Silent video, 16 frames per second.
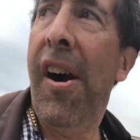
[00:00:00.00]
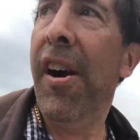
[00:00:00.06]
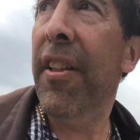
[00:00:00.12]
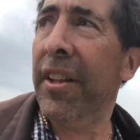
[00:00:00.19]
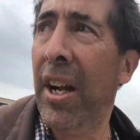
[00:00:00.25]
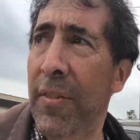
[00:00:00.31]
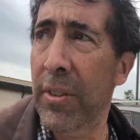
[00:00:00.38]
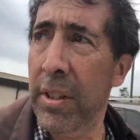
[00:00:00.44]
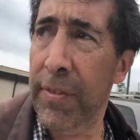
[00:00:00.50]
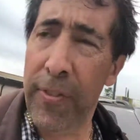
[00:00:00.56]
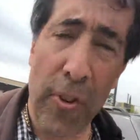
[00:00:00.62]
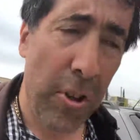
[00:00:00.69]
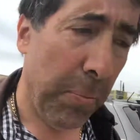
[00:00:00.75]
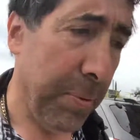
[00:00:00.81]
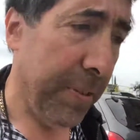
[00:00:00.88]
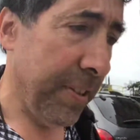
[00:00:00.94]
The cover of
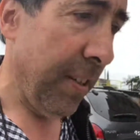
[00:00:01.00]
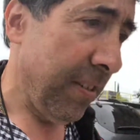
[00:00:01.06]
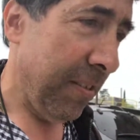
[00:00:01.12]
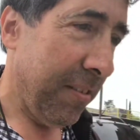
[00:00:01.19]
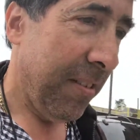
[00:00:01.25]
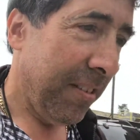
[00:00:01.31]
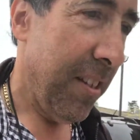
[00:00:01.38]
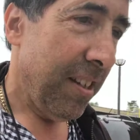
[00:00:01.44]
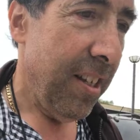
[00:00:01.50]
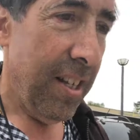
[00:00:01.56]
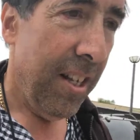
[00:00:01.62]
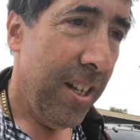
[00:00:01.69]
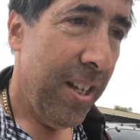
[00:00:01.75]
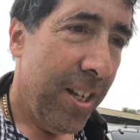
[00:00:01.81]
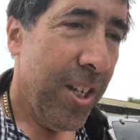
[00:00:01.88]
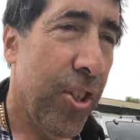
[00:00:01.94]
Forbes.
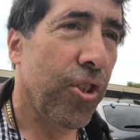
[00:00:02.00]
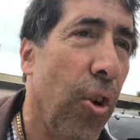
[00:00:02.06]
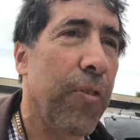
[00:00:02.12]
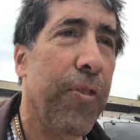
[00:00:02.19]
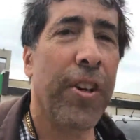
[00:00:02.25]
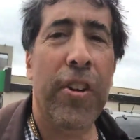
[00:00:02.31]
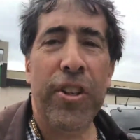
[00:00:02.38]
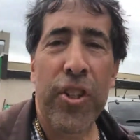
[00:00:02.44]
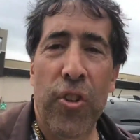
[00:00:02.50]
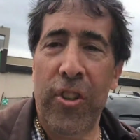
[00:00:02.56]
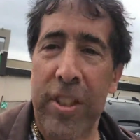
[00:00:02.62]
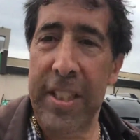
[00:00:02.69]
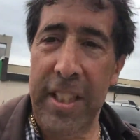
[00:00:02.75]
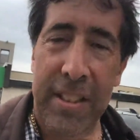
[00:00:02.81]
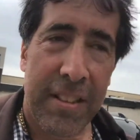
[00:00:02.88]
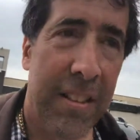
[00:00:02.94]
She said, oh, if you go to
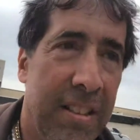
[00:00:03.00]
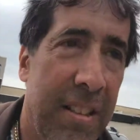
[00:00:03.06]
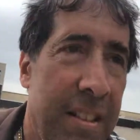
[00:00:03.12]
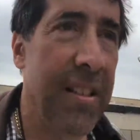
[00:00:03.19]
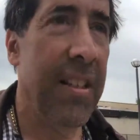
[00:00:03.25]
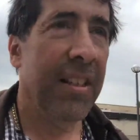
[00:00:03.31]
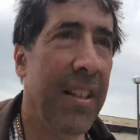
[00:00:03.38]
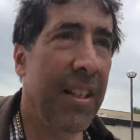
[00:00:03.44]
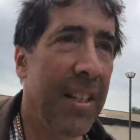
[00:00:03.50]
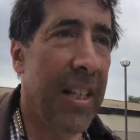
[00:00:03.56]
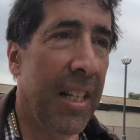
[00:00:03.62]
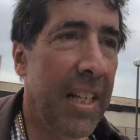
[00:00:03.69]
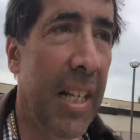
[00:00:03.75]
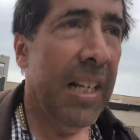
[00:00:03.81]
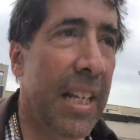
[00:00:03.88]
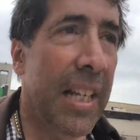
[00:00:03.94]
Yorkdale,
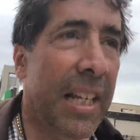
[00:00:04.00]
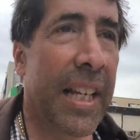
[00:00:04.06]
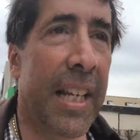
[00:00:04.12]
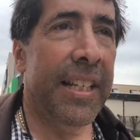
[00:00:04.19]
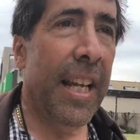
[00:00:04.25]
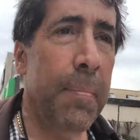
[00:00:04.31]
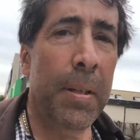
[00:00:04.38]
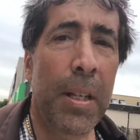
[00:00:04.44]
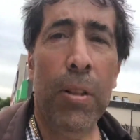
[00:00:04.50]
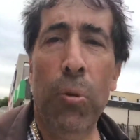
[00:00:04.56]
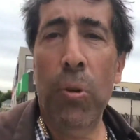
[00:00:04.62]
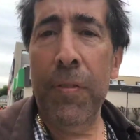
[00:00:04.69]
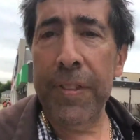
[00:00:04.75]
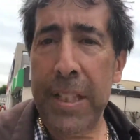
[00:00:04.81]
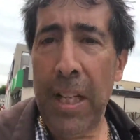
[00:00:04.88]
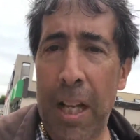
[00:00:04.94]
can you get me a
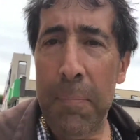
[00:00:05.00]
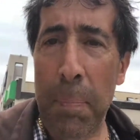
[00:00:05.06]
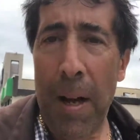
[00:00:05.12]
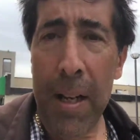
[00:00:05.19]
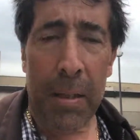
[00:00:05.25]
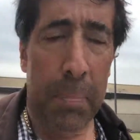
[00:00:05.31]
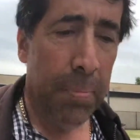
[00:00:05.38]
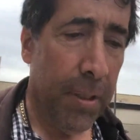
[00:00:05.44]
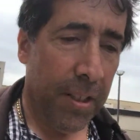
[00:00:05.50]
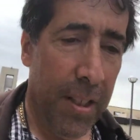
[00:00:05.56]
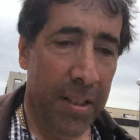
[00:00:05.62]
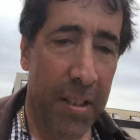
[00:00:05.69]
Louis Vuitton pocketbook?